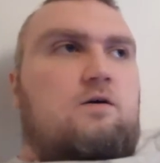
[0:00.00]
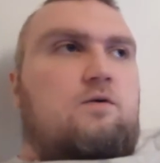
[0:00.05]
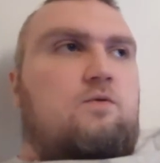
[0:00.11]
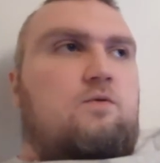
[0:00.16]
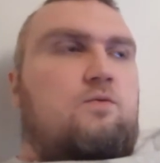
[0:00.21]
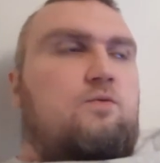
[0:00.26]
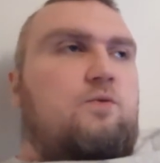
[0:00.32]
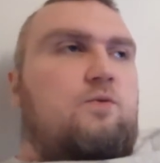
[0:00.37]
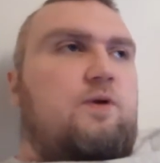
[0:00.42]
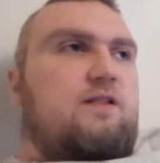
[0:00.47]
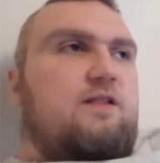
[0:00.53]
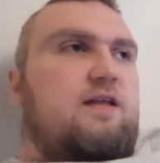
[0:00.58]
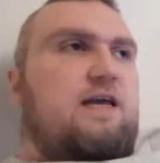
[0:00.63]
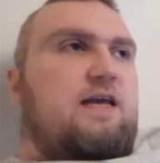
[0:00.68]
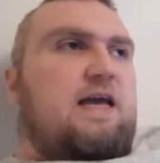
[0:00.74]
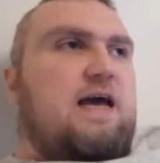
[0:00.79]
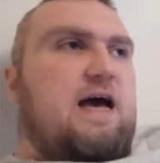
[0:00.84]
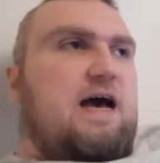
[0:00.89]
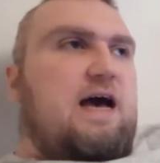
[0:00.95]

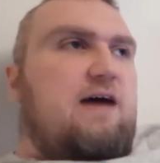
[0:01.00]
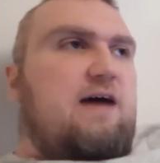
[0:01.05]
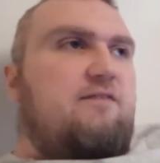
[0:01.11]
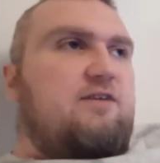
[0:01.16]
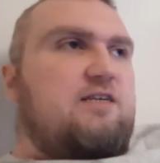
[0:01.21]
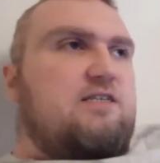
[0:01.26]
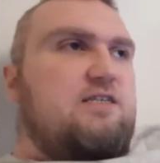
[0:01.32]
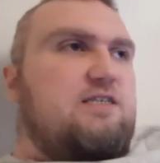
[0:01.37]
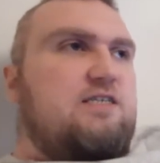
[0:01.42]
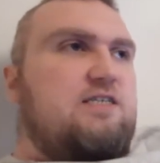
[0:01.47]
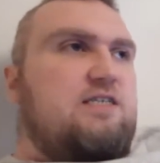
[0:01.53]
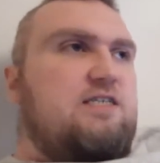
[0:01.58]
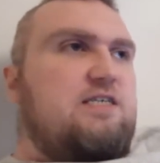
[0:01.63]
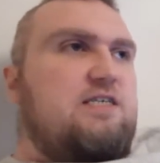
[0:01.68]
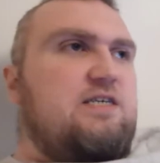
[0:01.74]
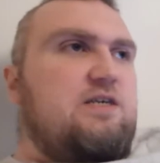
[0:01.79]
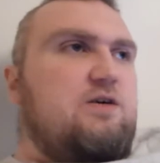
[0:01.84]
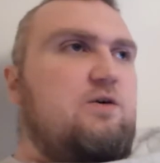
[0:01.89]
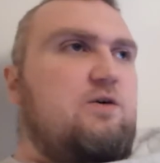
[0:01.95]
really having to
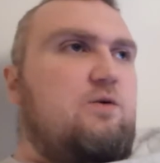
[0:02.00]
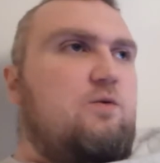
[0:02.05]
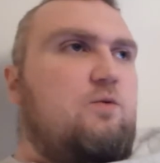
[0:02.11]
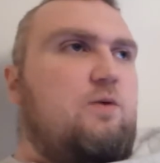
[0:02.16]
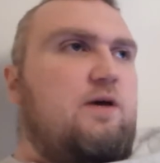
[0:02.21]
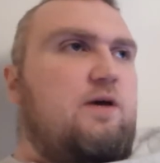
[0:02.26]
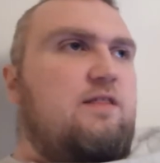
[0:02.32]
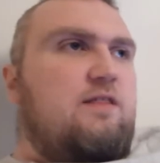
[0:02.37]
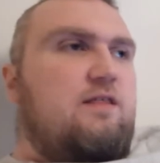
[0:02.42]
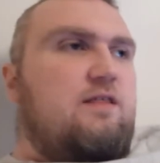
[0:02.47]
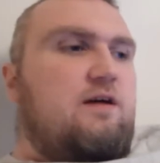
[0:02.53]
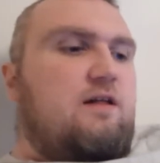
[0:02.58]
deal with